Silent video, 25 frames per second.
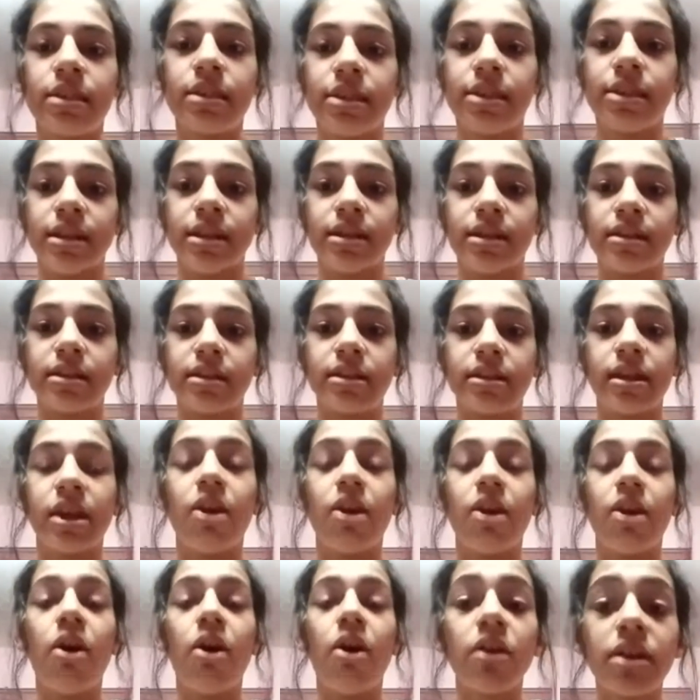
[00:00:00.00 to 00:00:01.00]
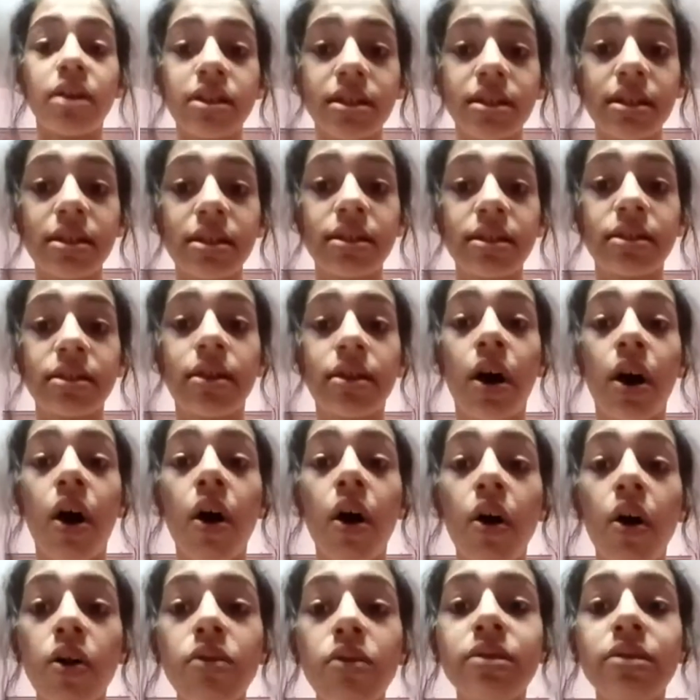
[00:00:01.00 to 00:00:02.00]
Then he ordered the
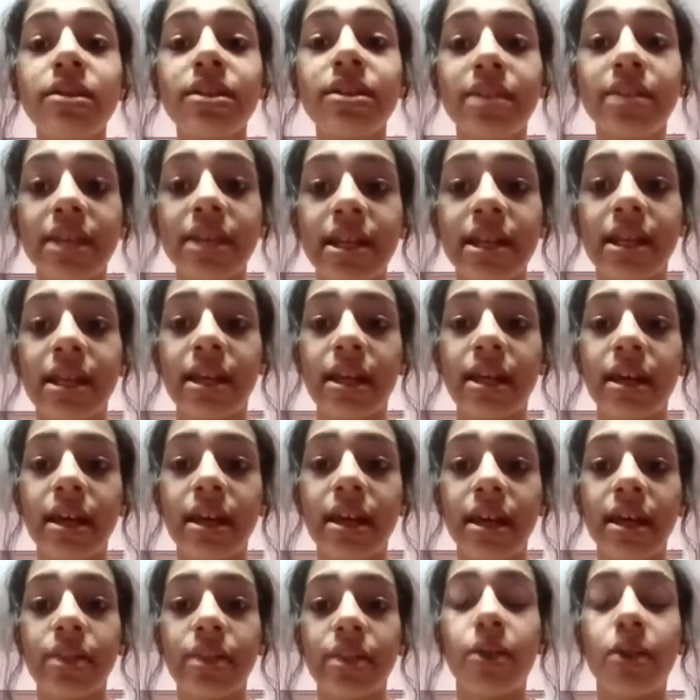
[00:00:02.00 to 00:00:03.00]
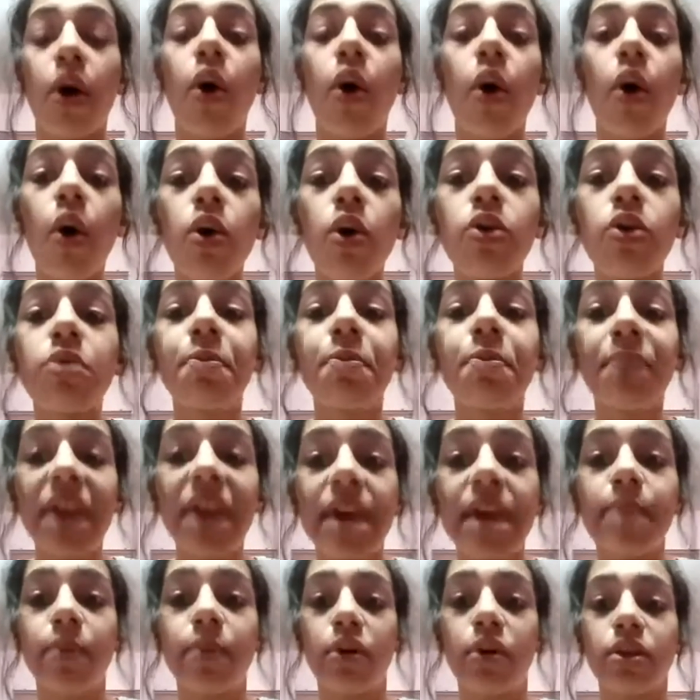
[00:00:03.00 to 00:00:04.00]
whole city, the whole
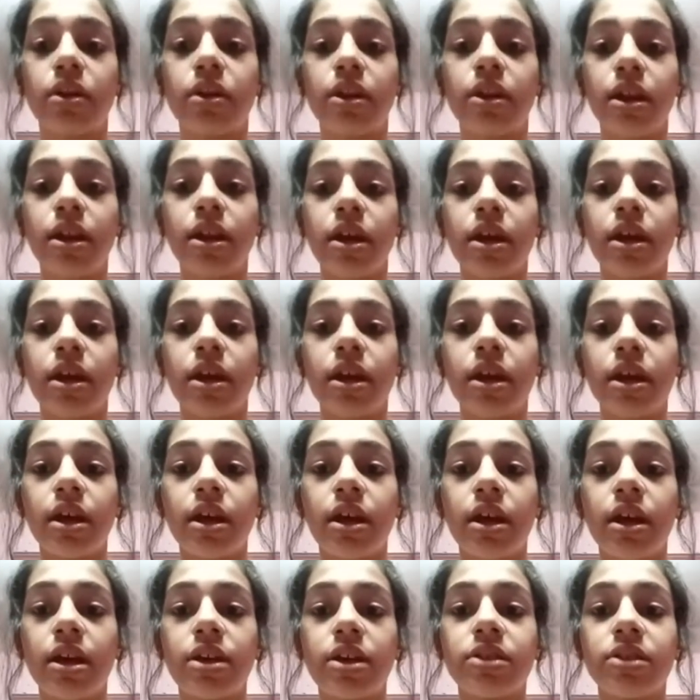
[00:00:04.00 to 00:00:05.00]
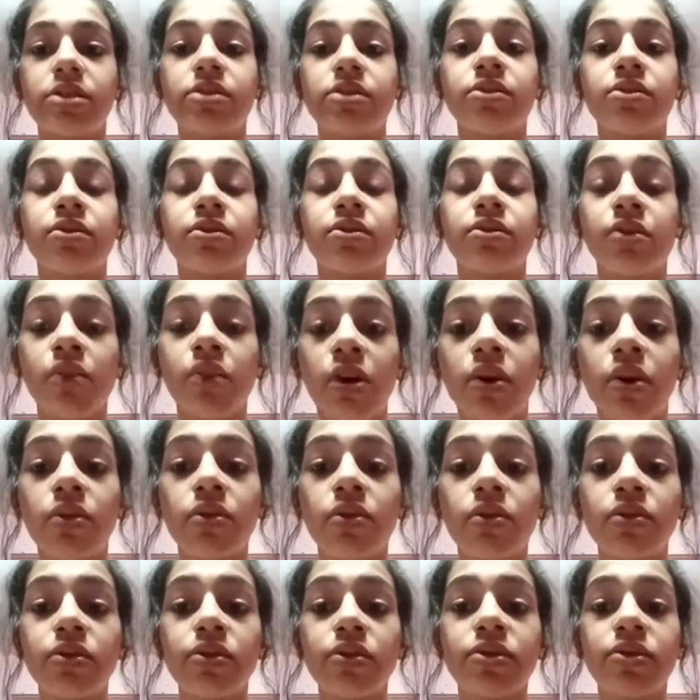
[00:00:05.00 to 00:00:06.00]
people, to
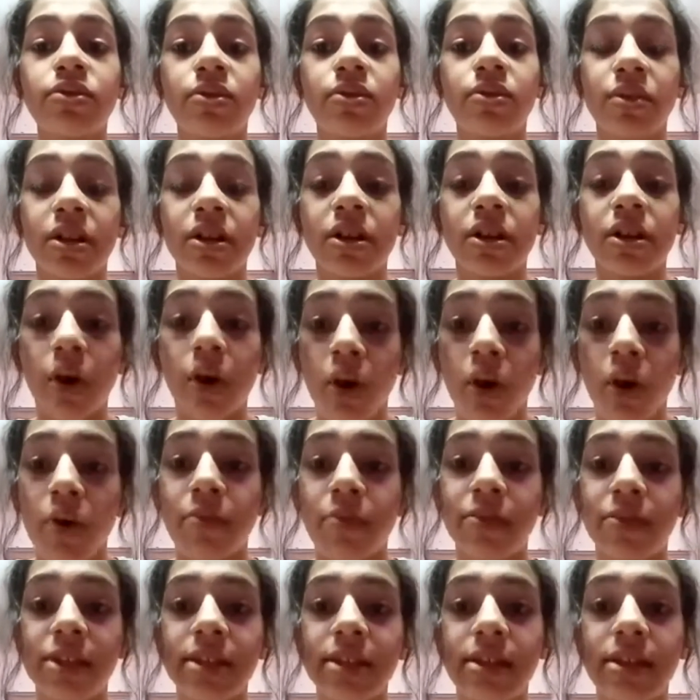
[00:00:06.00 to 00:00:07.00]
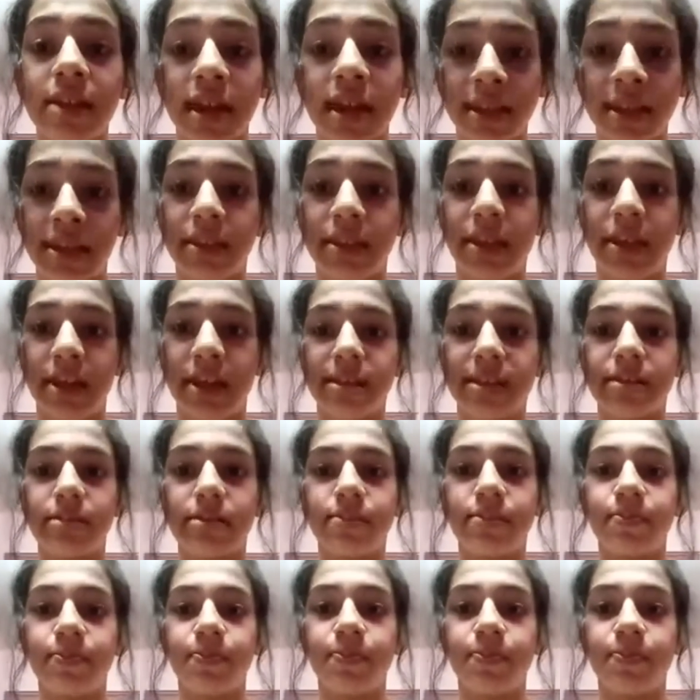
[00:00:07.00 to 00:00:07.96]
go to their homes at the night.